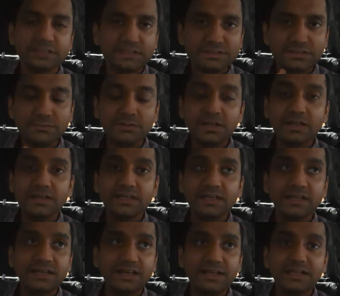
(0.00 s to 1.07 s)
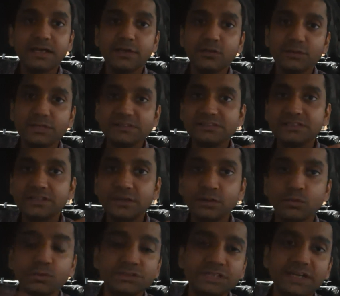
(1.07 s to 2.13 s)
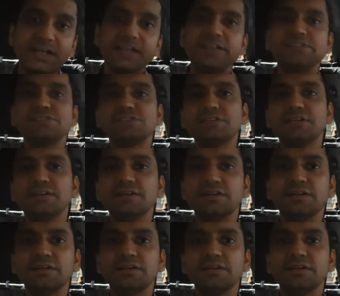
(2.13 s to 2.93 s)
Similarly, in India you can see the coaching industry.